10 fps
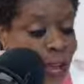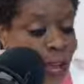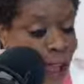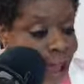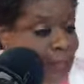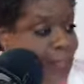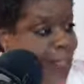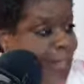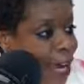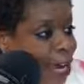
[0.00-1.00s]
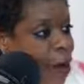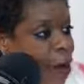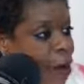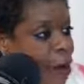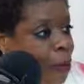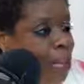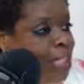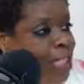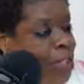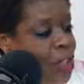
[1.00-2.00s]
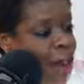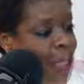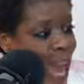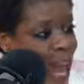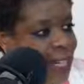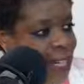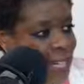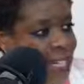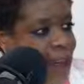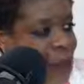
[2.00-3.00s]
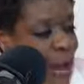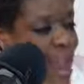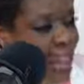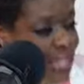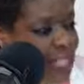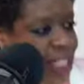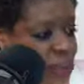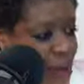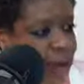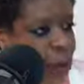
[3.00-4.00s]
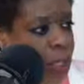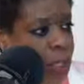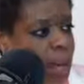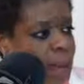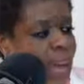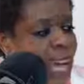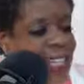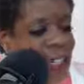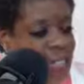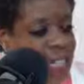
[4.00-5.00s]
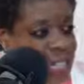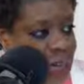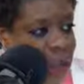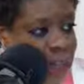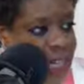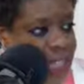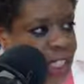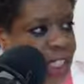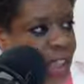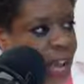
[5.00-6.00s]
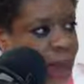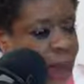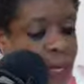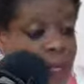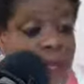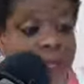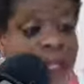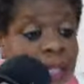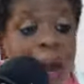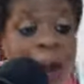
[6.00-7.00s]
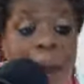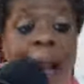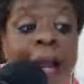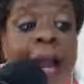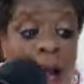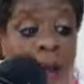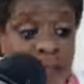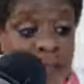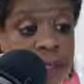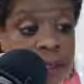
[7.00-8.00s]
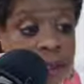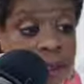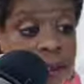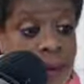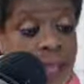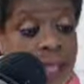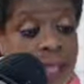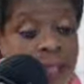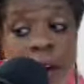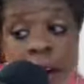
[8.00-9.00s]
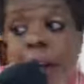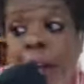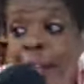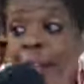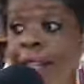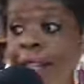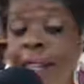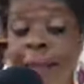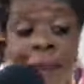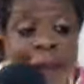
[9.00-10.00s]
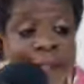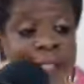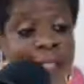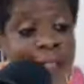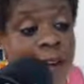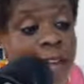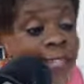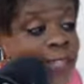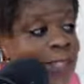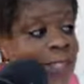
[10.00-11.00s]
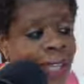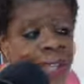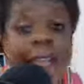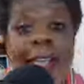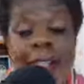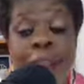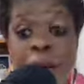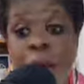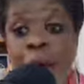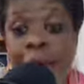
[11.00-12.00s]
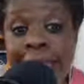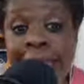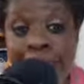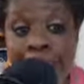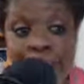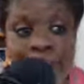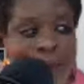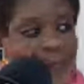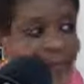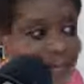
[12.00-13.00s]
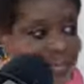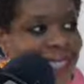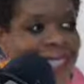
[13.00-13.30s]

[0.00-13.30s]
have to get home. So you have to add it in. If you add in the travel time and your decompression time, that's a whole bag of hours, right? That's not all. That's like my friend's granny used to say, that's a whole heap, because